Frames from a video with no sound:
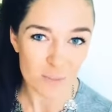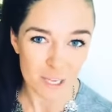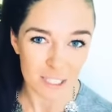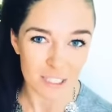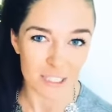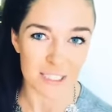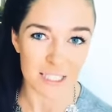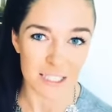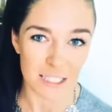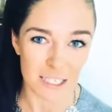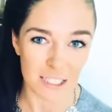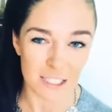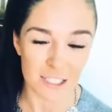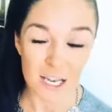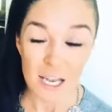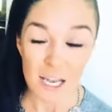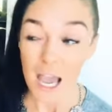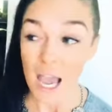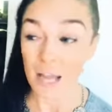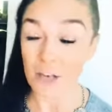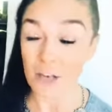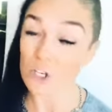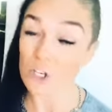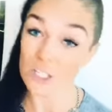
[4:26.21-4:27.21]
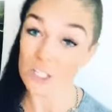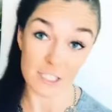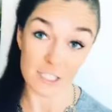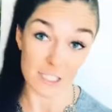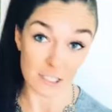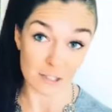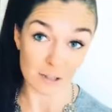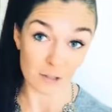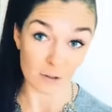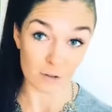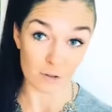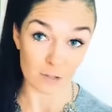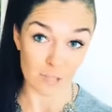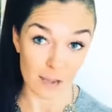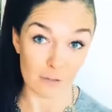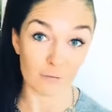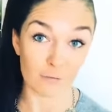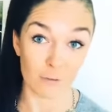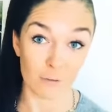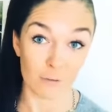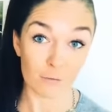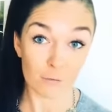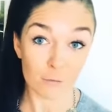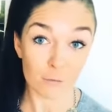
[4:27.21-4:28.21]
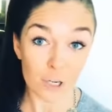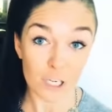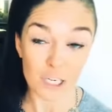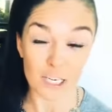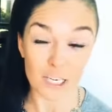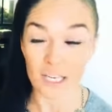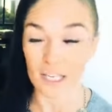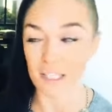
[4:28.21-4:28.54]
magazine and you can download that for free.